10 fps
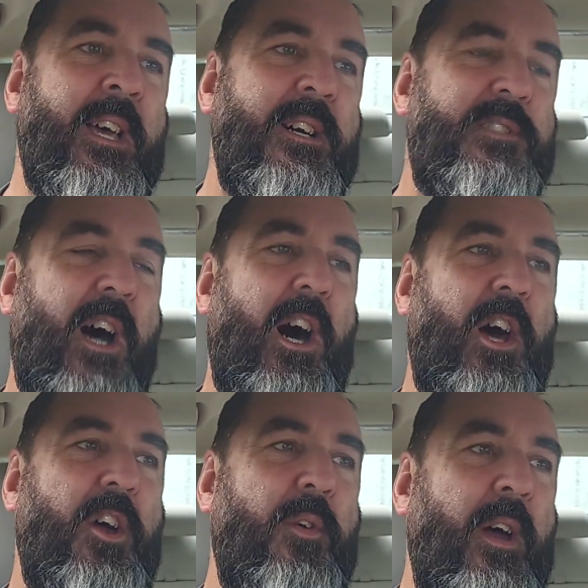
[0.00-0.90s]

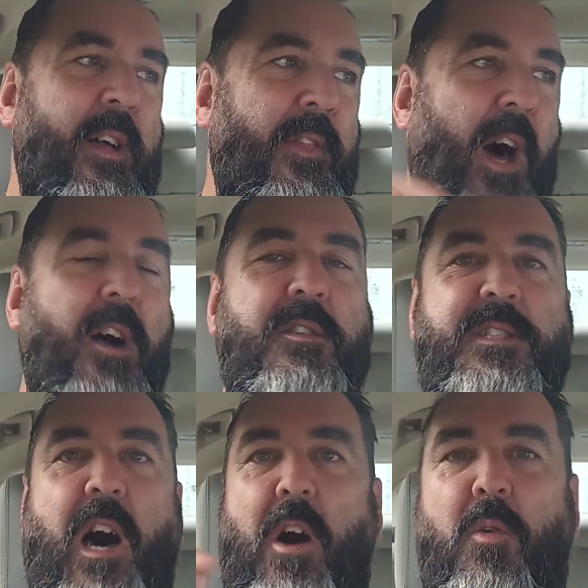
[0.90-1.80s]
So those
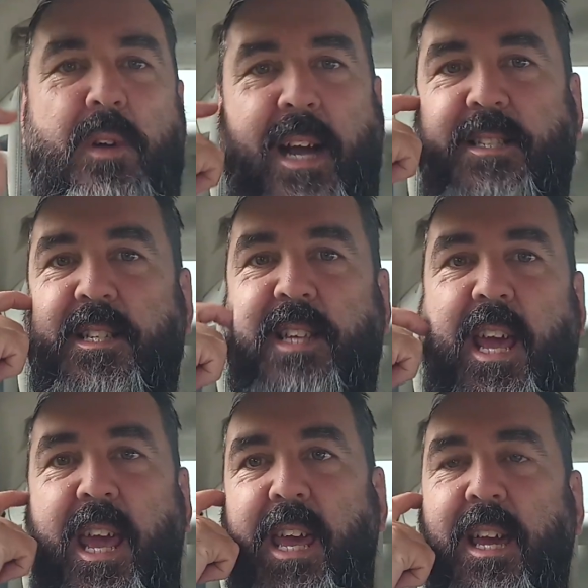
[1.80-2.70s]
that I'll get to
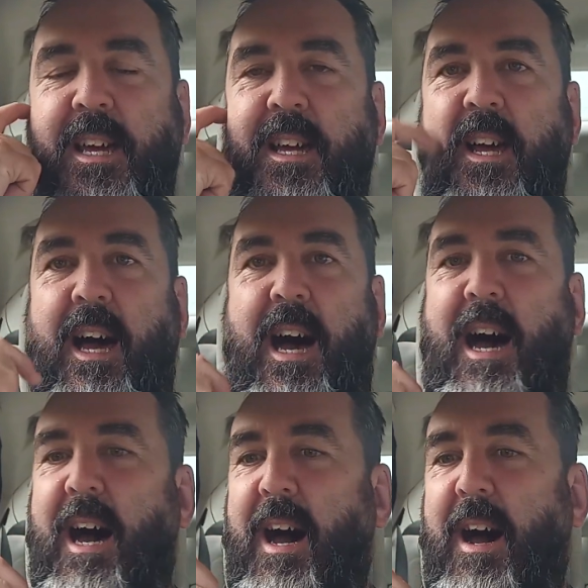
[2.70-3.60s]
see,
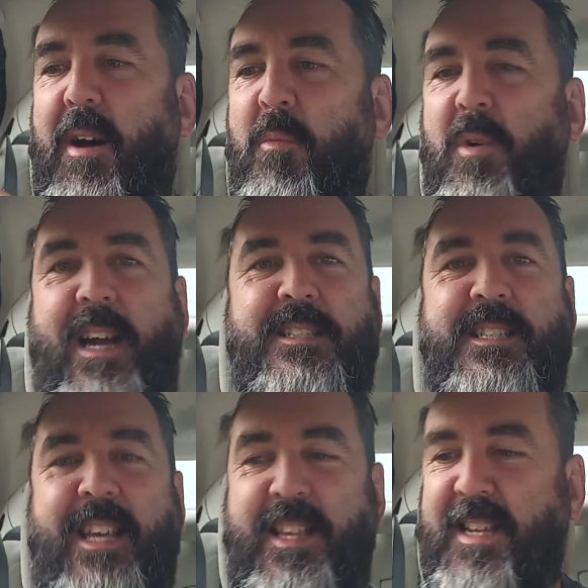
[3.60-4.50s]
will get to
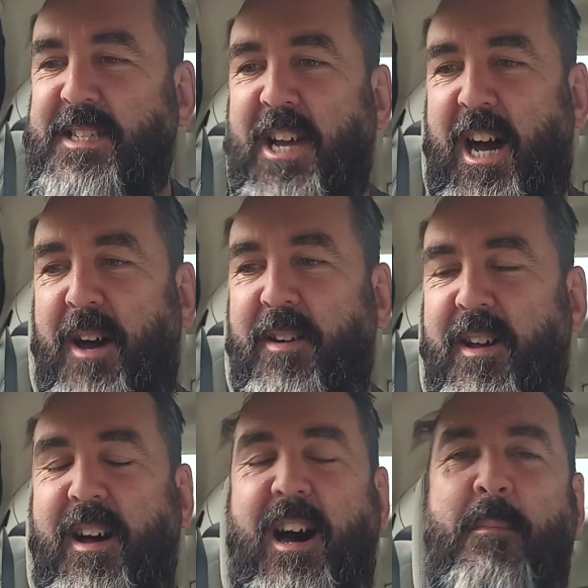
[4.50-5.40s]
see this car,
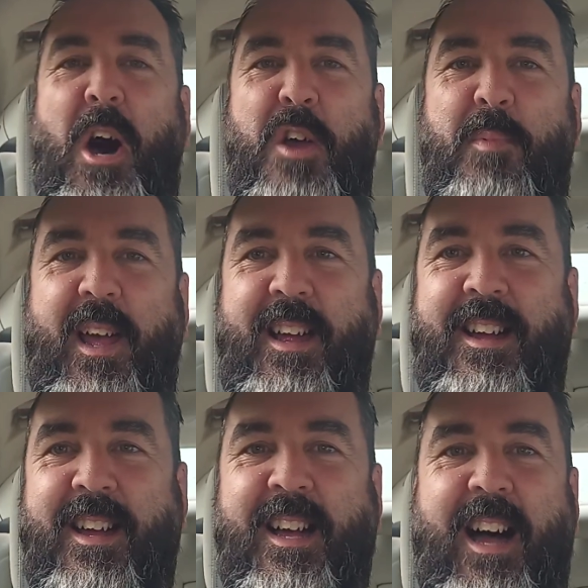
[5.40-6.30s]
I'm hoping.
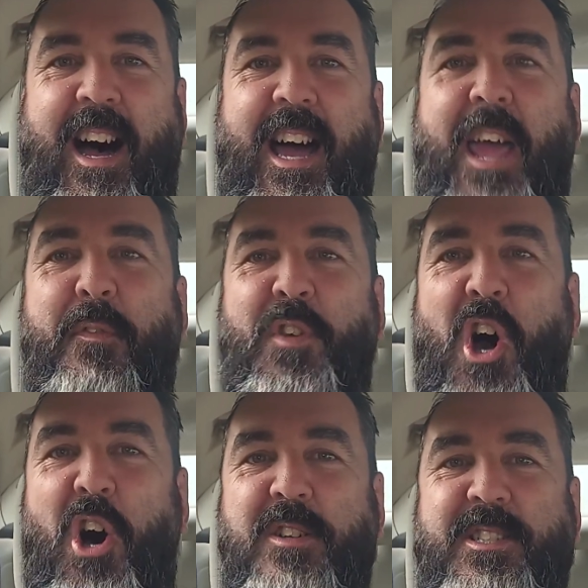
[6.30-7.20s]
If
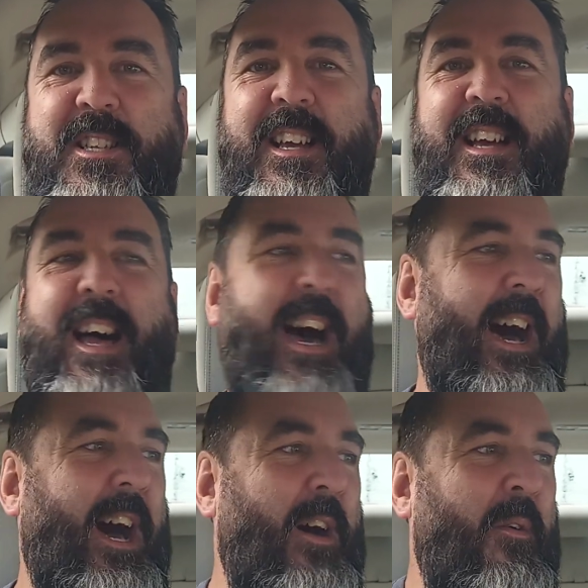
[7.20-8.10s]
not,
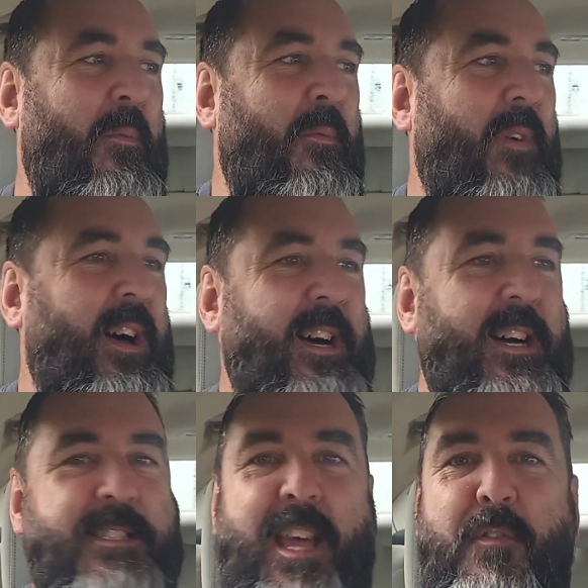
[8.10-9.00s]

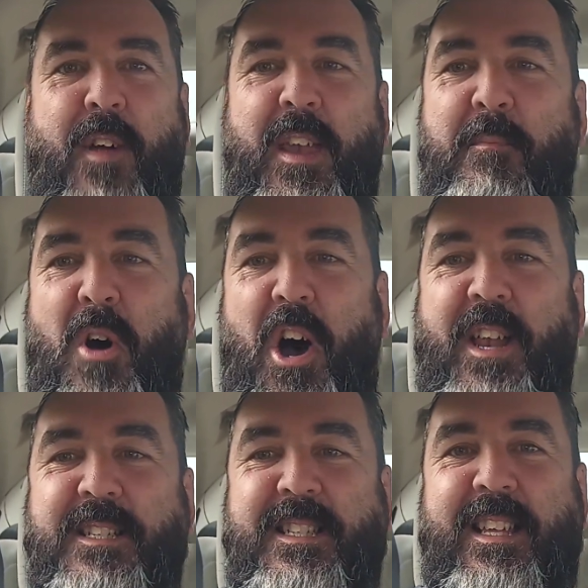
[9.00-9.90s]
a dear friend of mine
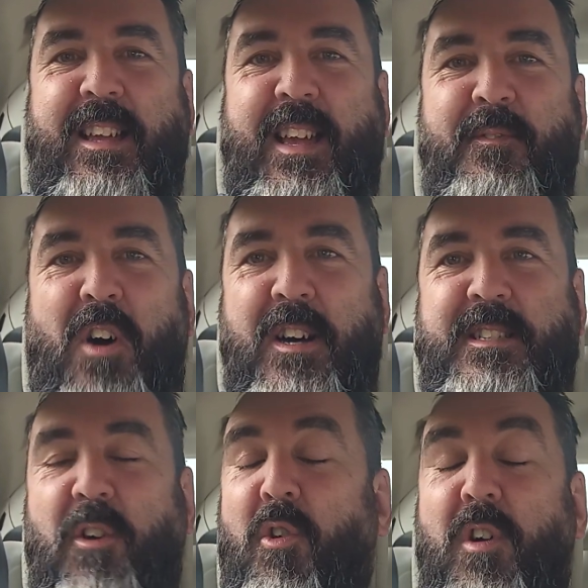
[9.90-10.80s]
is
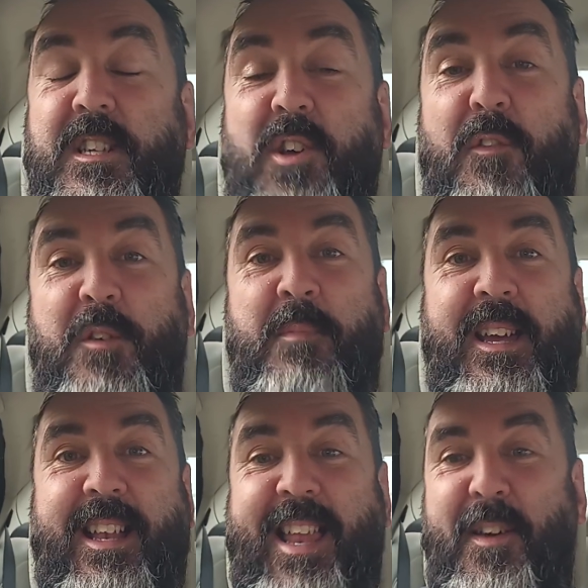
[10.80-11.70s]
has offered me
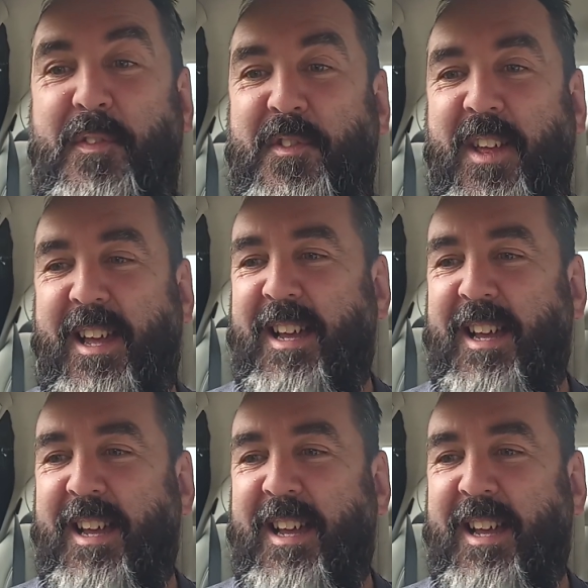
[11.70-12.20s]
a lift,